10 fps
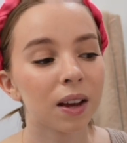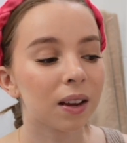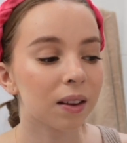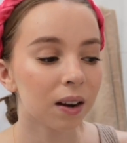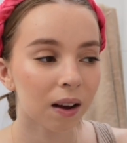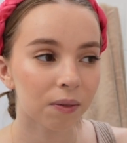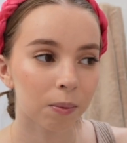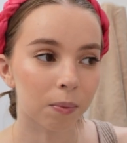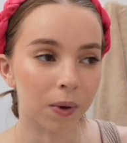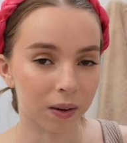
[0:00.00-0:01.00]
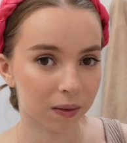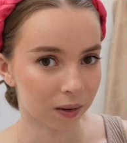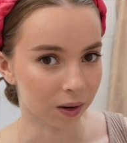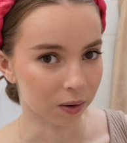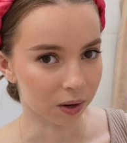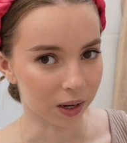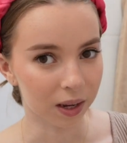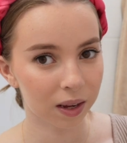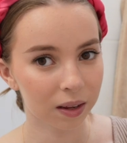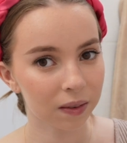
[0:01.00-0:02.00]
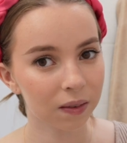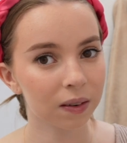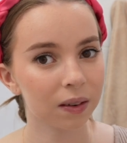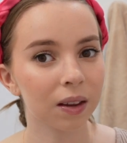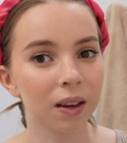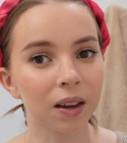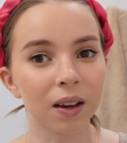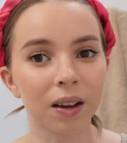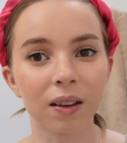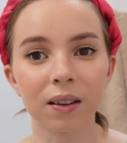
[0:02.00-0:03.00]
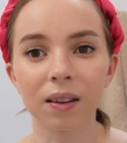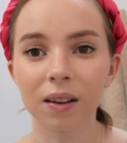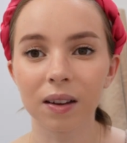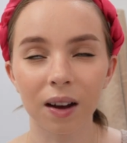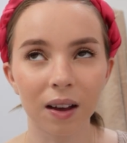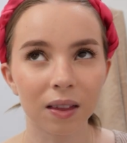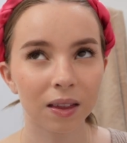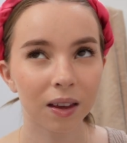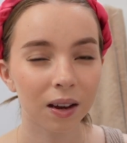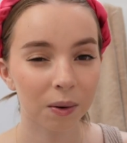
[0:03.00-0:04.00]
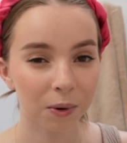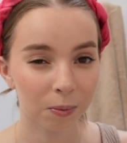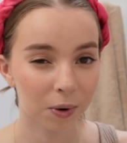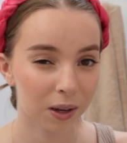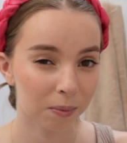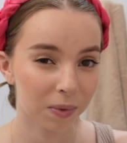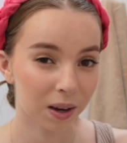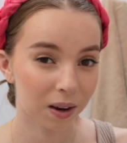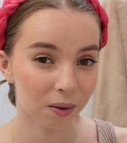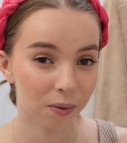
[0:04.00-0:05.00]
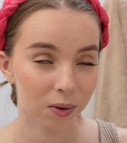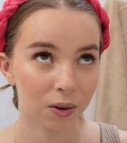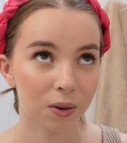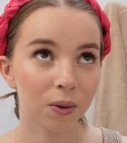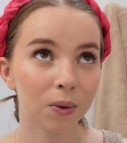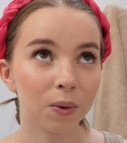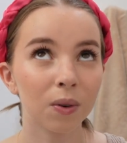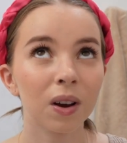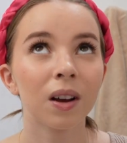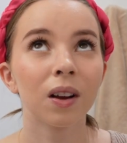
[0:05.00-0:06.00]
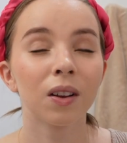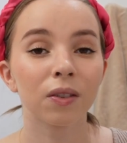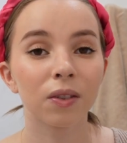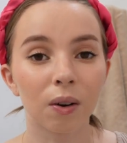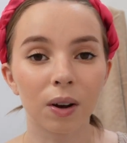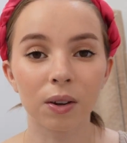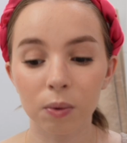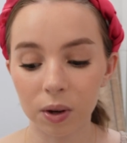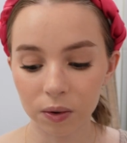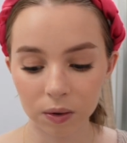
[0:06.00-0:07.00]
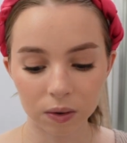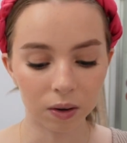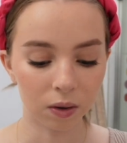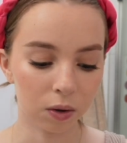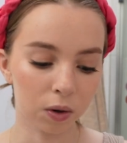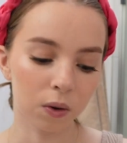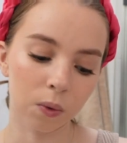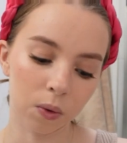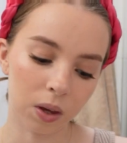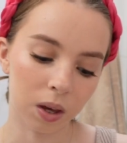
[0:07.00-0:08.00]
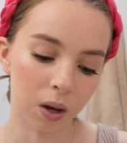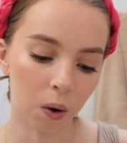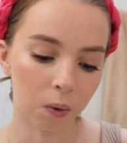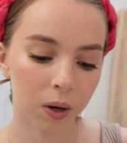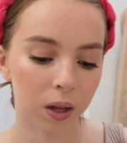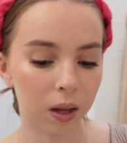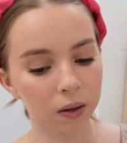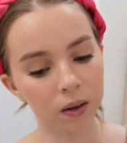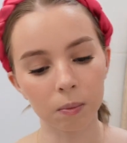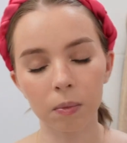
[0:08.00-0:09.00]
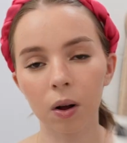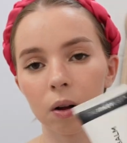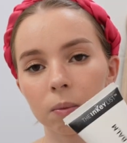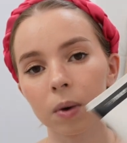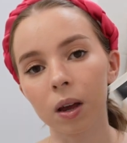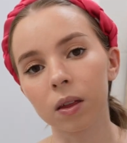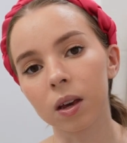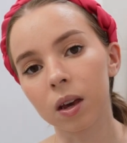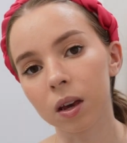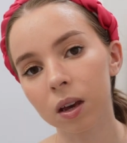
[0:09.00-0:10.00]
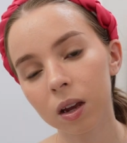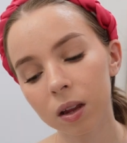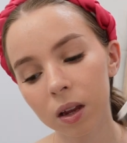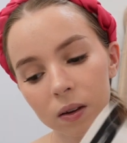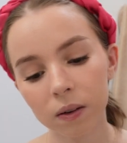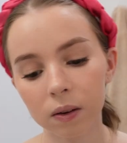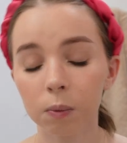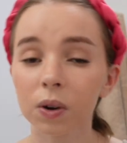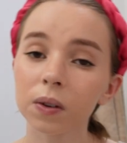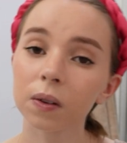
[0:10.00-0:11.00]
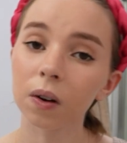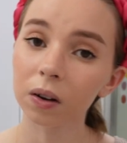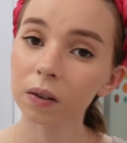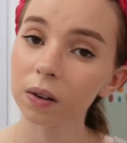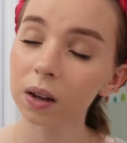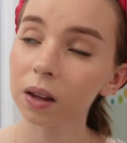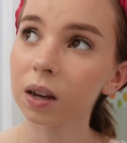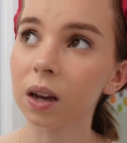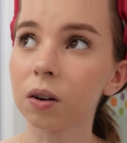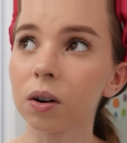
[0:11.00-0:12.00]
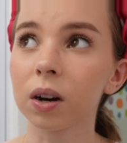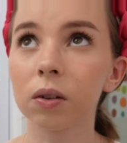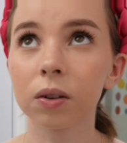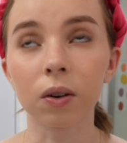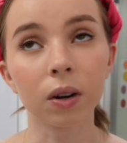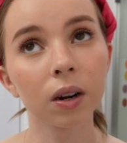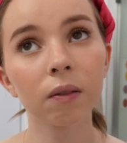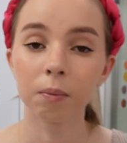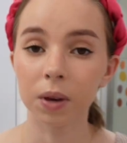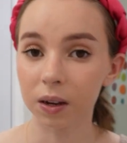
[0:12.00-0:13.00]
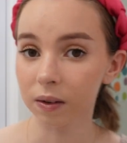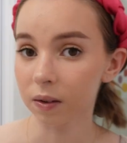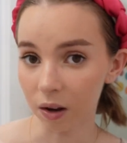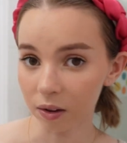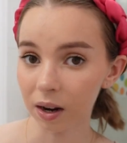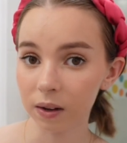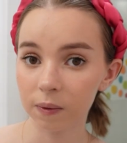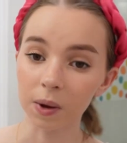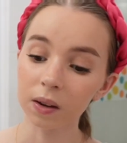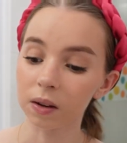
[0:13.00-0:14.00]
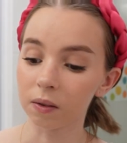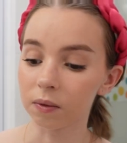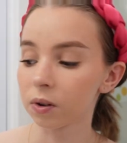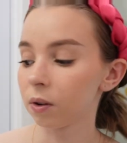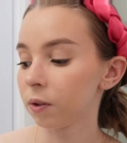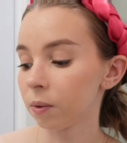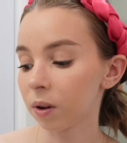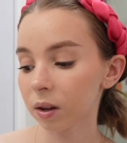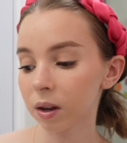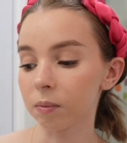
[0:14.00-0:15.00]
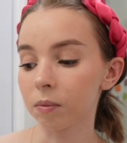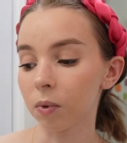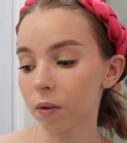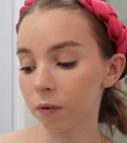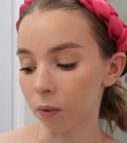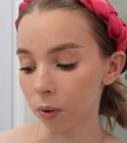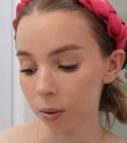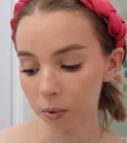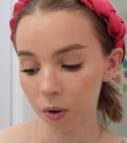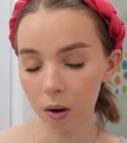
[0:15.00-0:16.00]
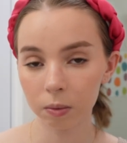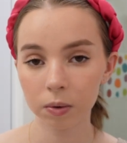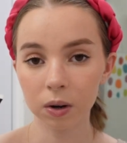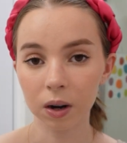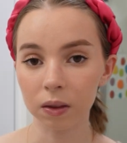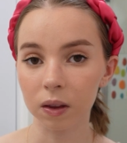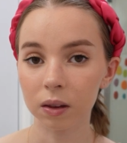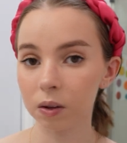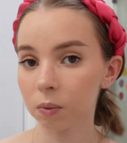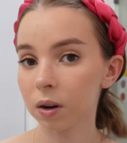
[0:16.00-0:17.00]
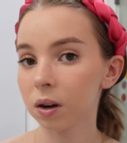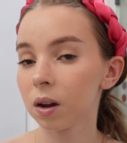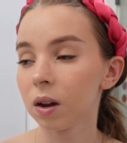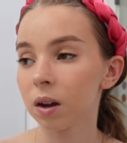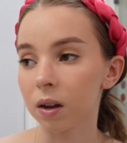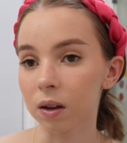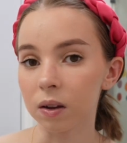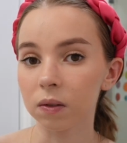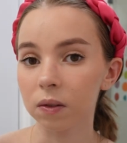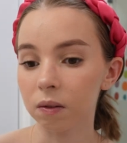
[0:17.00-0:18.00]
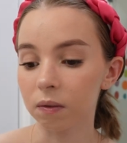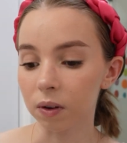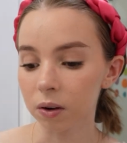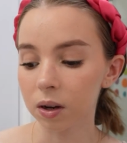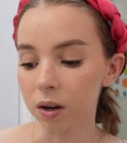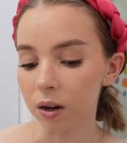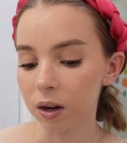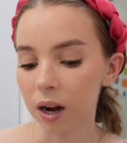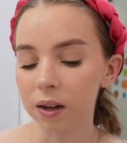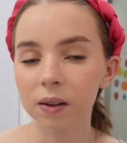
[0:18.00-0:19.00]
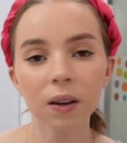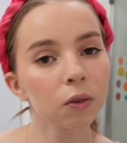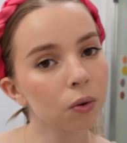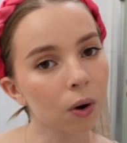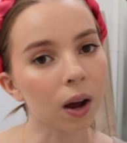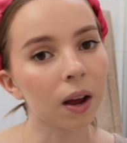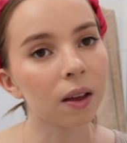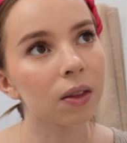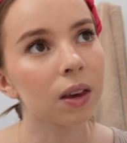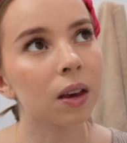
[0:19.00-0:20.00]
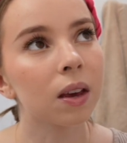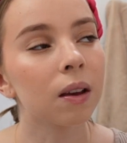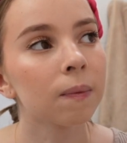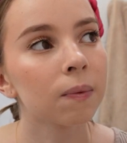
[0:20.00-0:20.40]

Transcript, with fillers: it didn't have the best ingredients and I think it was breaking me out too. So I switched to the Oat Cleansing Balm by the Inkey List, which is honestly like a great alternative because it's not that expensive. So if you want like a more affordable option, I think this one is very good. I did try the